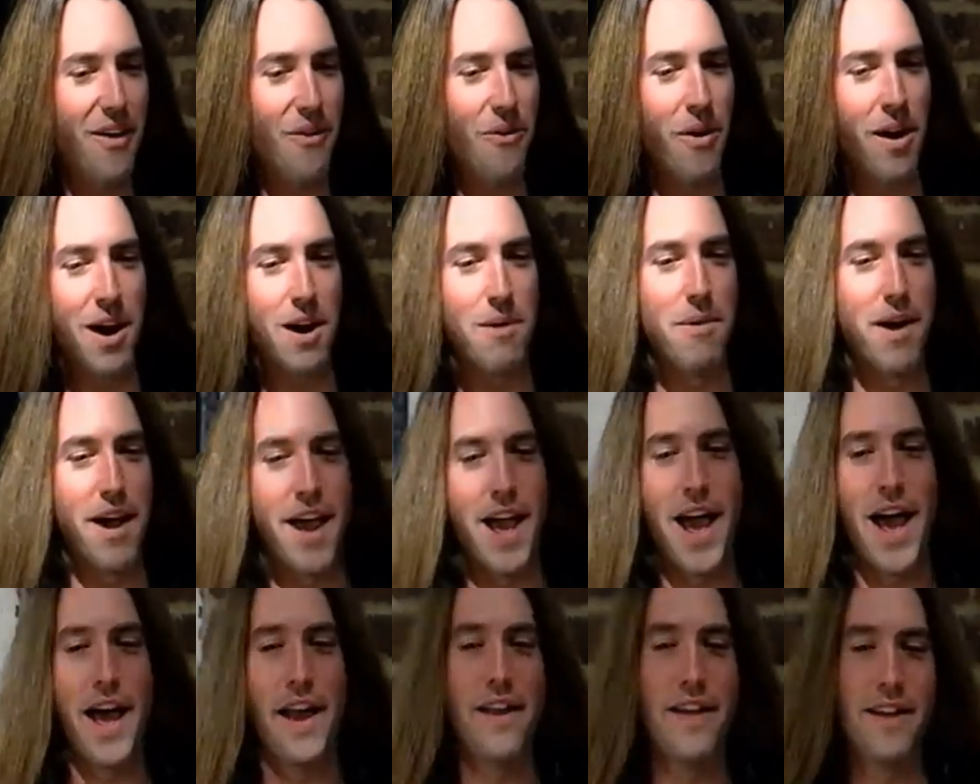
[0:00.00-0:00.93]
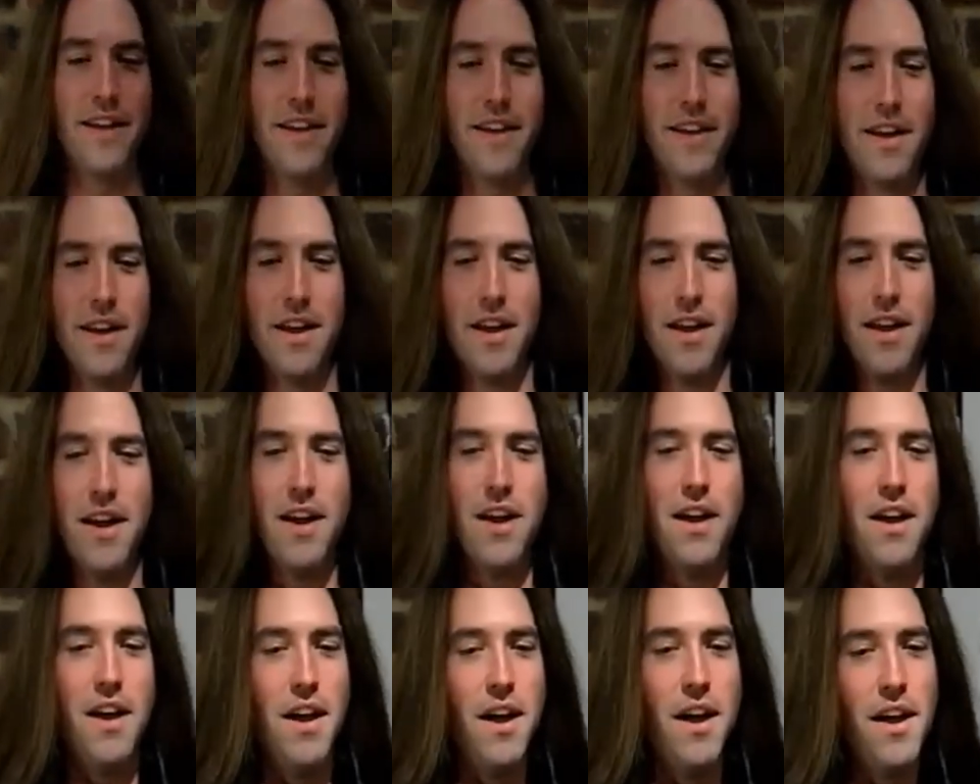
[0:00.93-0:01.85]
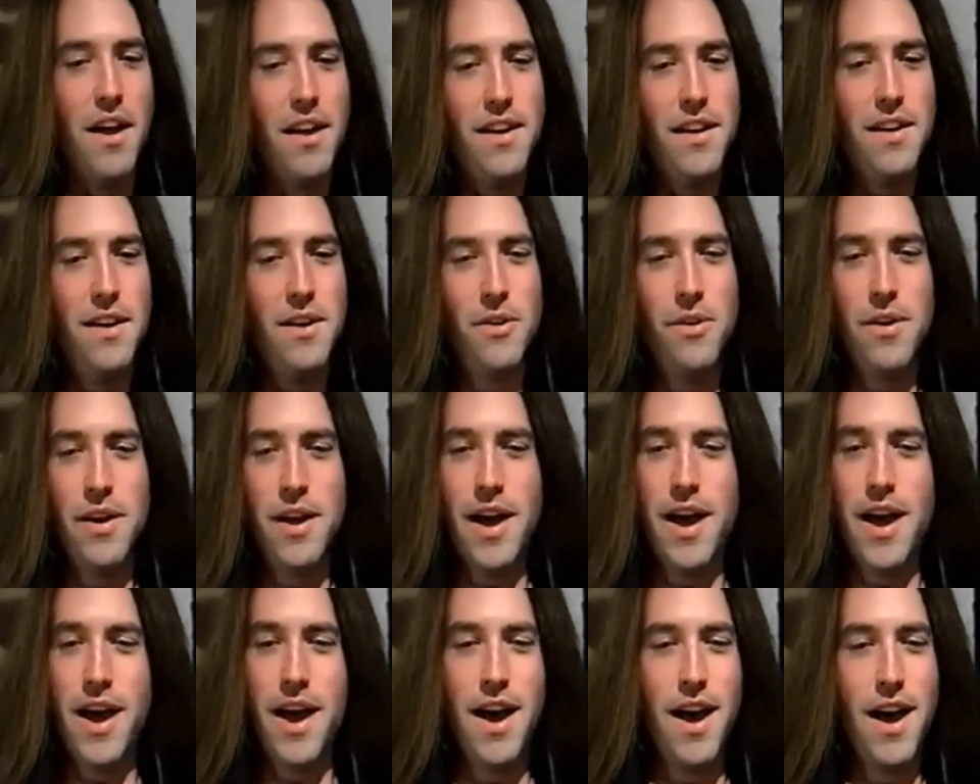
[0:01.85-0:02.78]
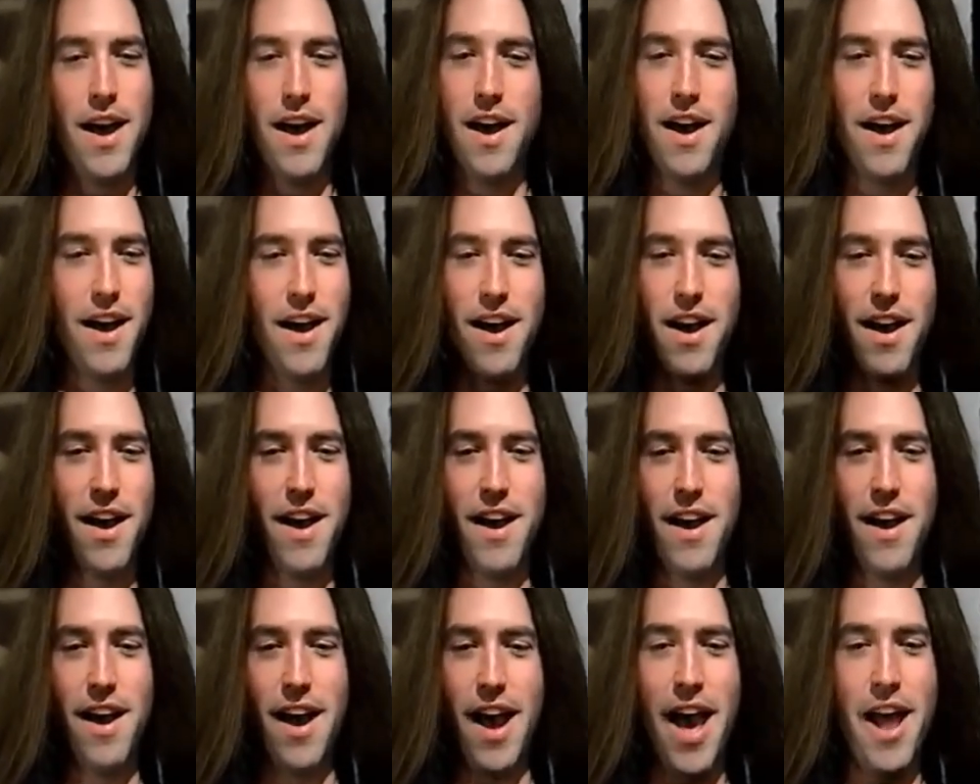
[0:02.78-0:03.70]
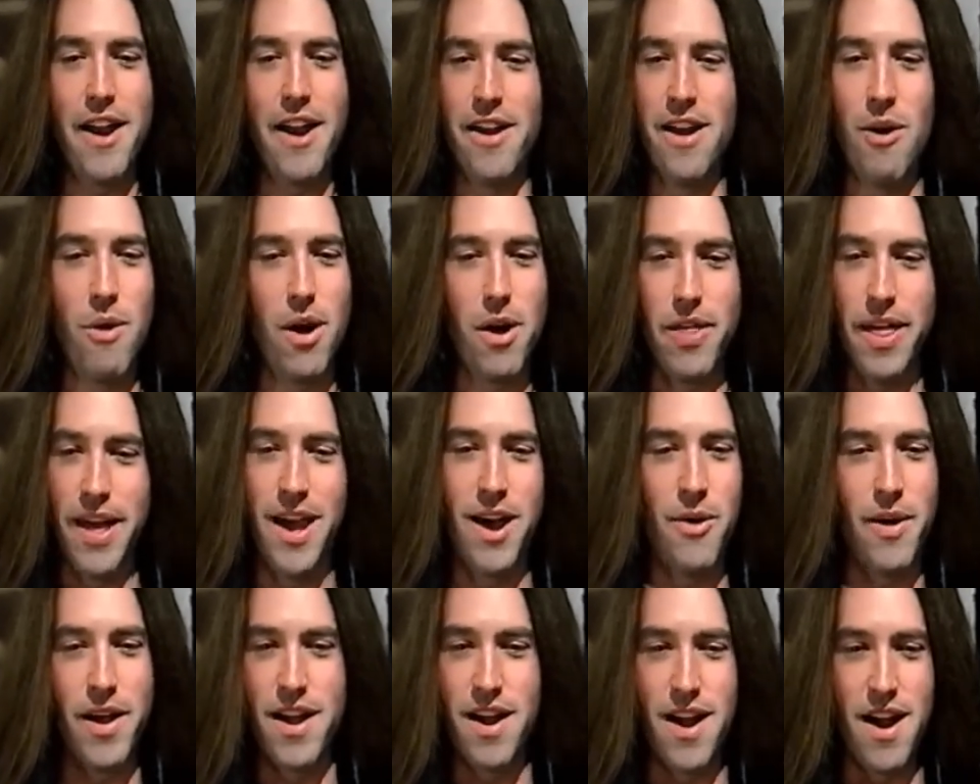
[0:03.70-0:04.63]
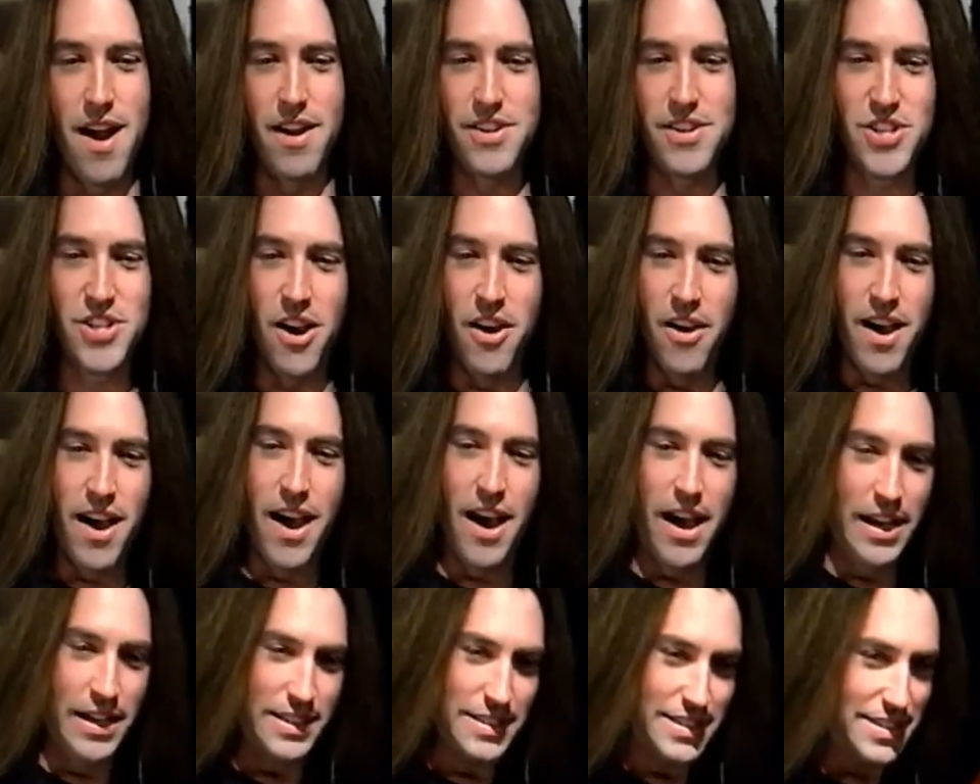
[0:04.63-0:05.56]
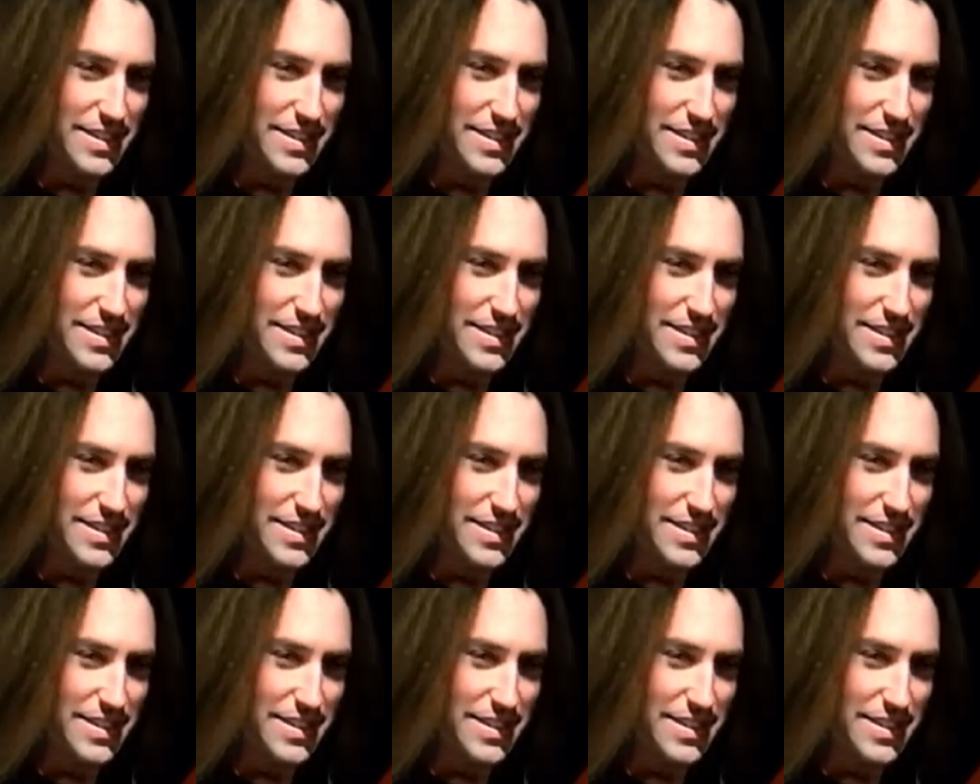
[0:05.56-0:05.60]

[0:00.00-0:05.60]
where am I at? Well, I don't know where the hell we are. So, uh,